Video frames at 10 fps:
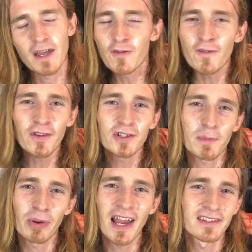If you feel
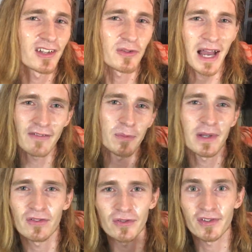depressed and you haven't
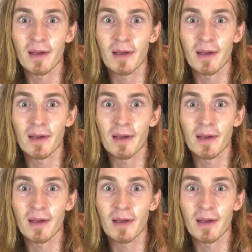been through